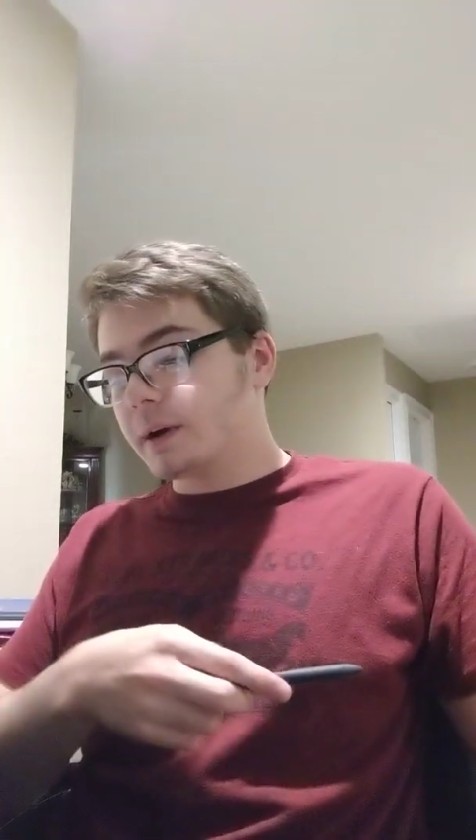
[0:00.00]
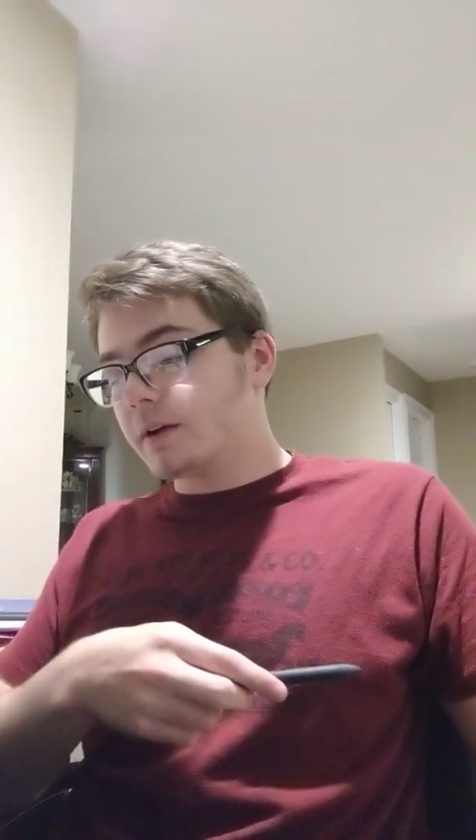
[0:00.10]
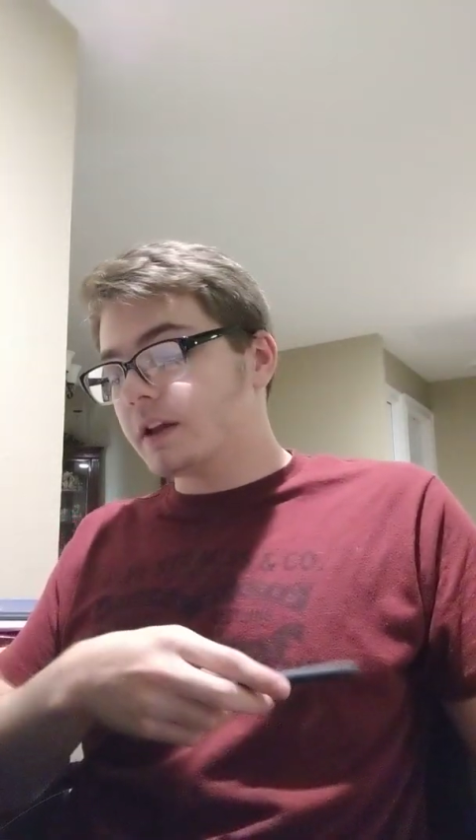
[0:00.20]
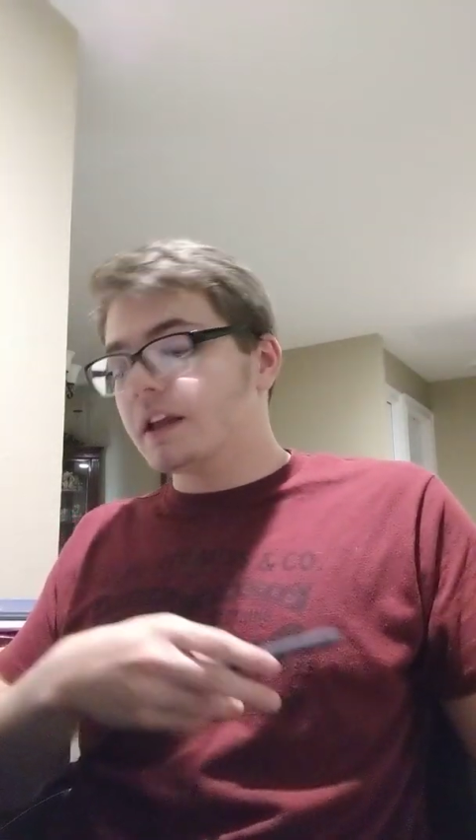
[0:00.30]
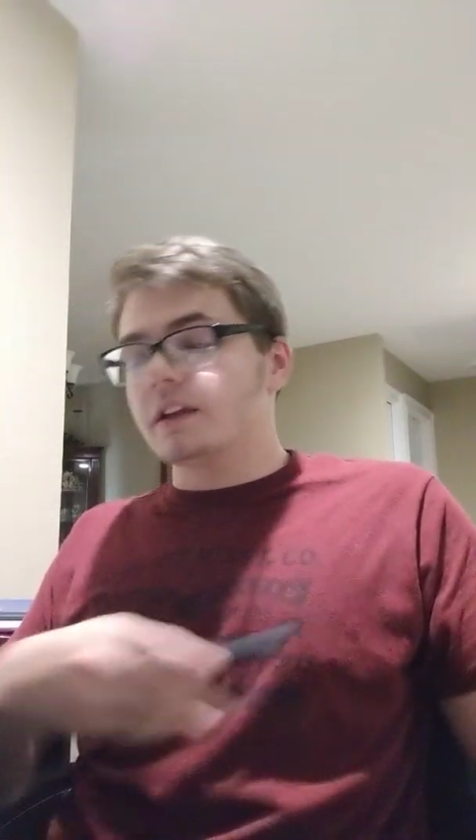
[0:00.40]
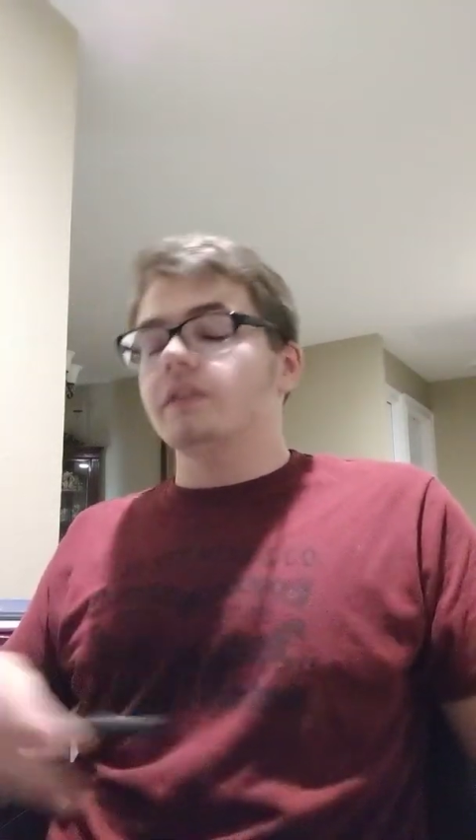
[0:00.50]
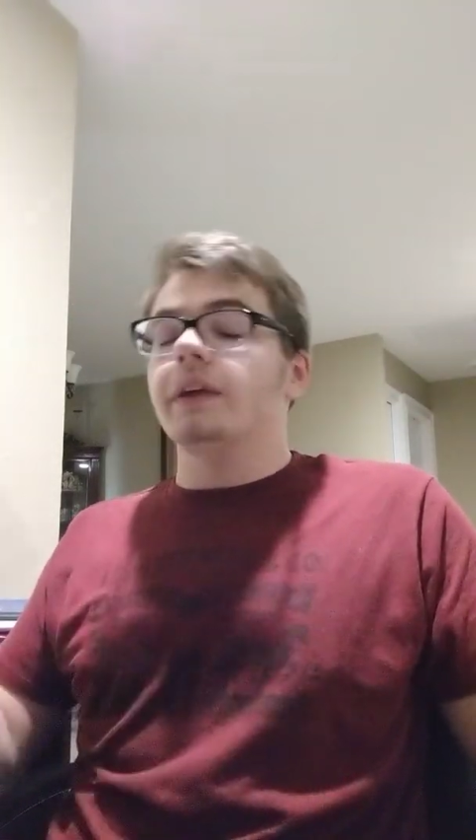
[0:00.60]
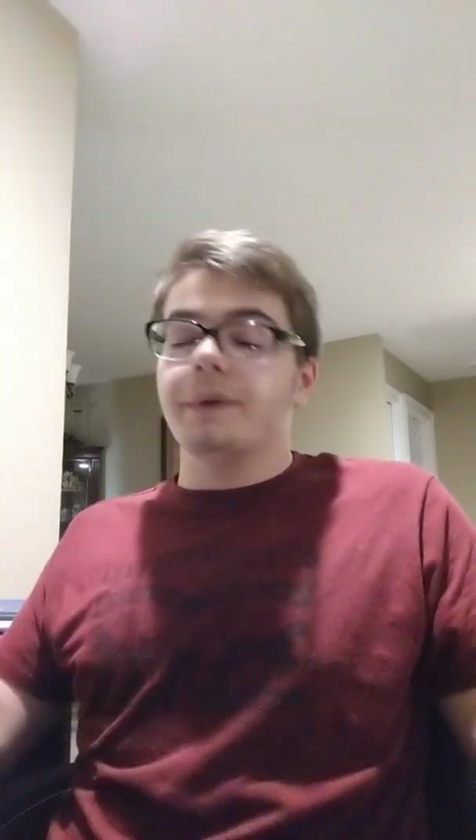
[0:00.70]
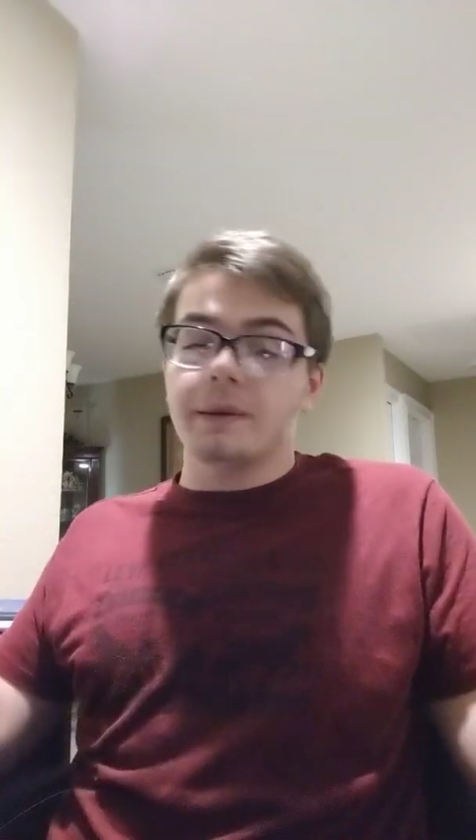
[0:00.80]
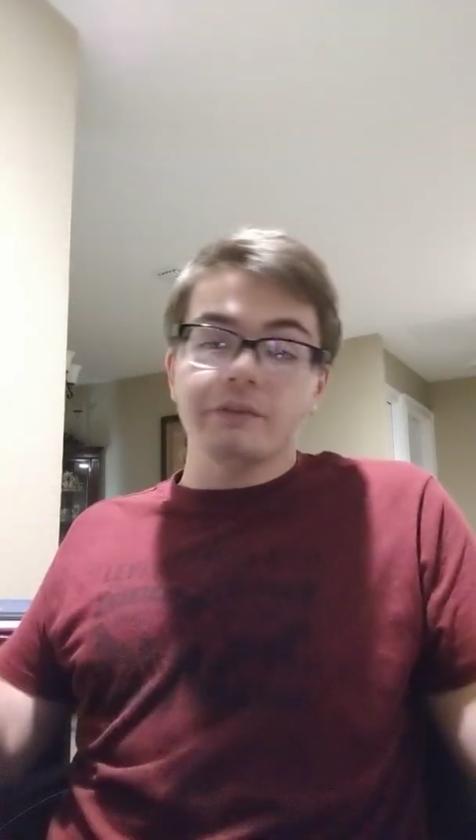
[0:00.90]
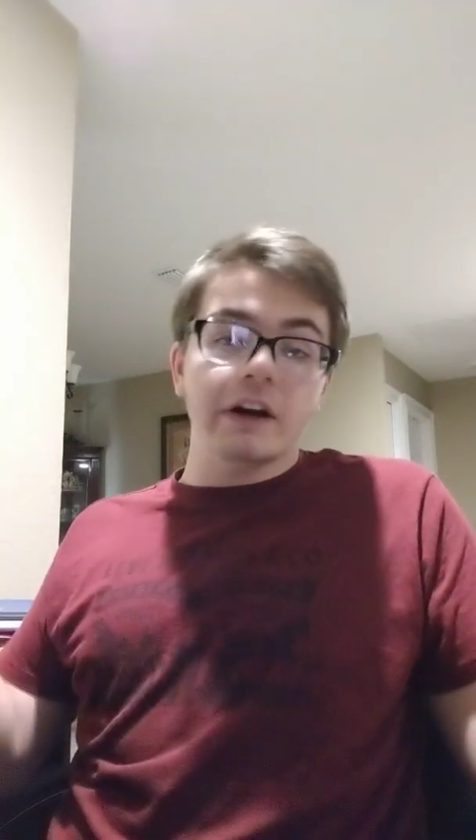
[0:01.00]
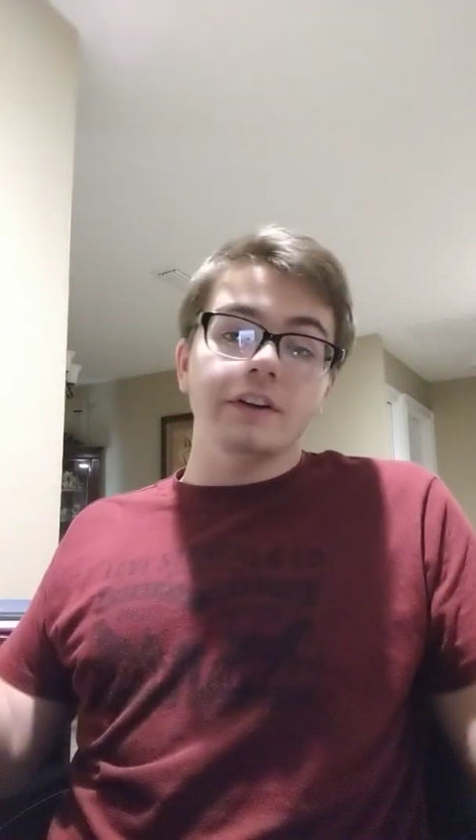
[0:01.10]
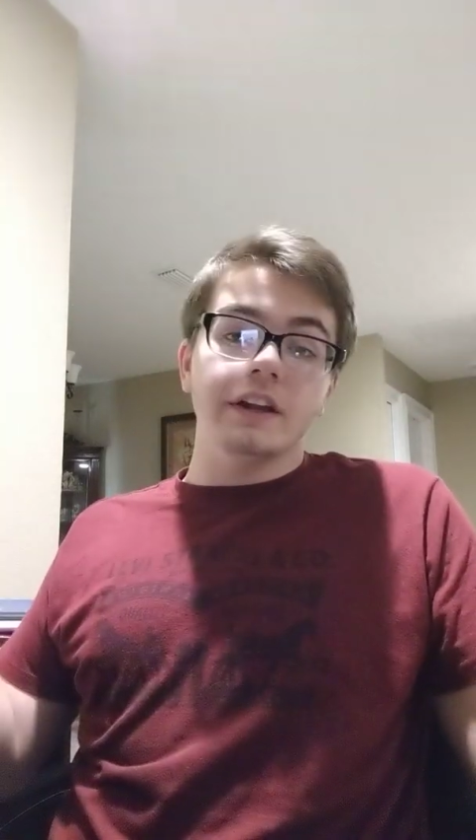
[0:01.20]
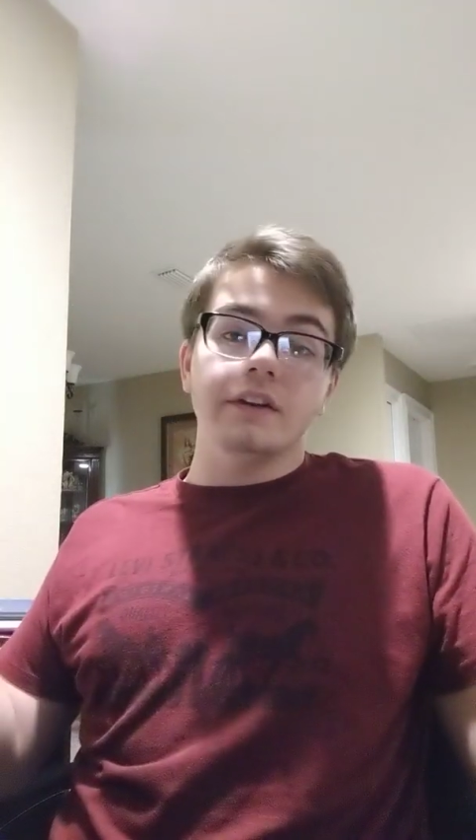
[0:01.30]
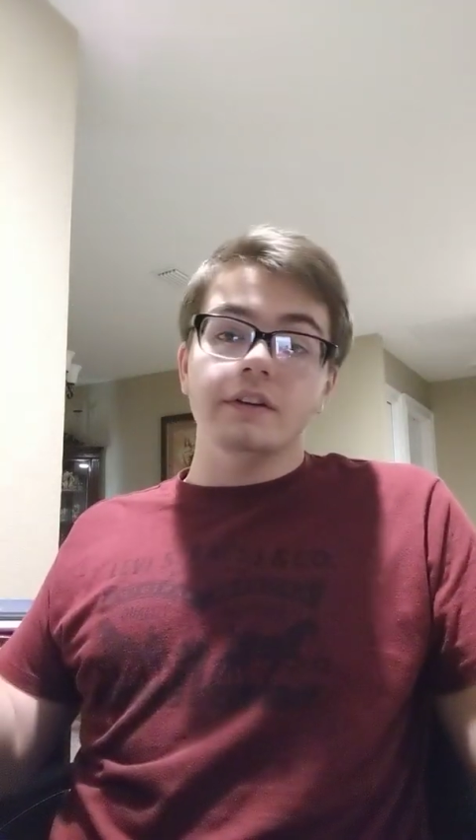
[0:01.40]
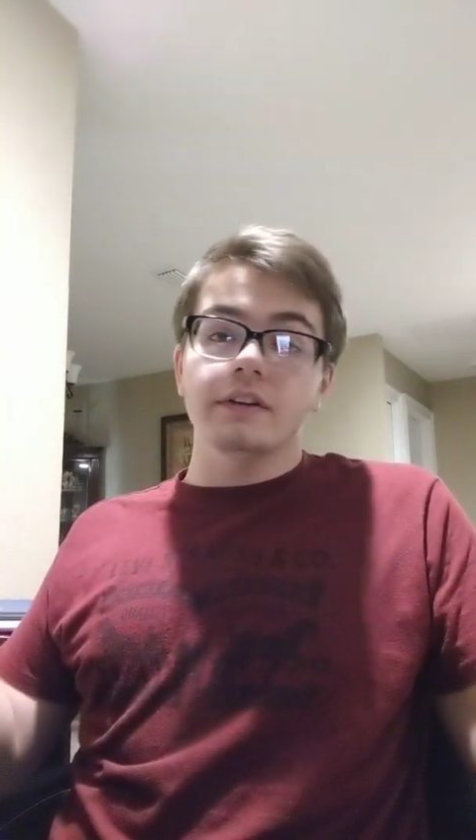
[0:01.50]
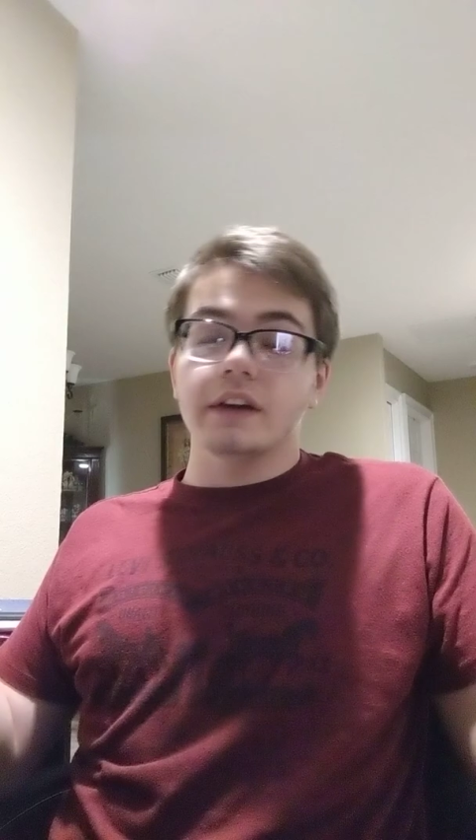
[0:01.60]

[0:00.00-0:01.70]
about, they become invalidated.